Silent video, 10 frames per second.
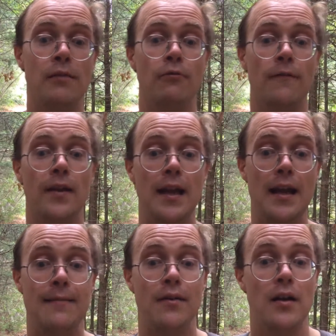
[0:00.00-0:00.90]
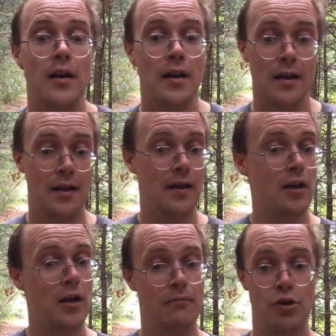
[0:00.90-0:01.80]
more of the game
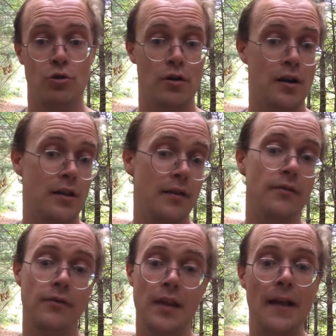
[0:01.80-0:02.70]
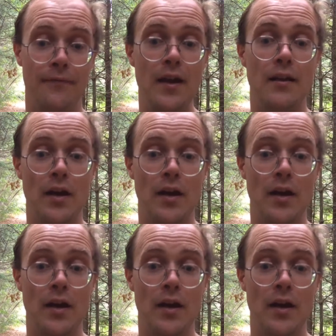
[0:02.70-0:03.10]
towards that thing.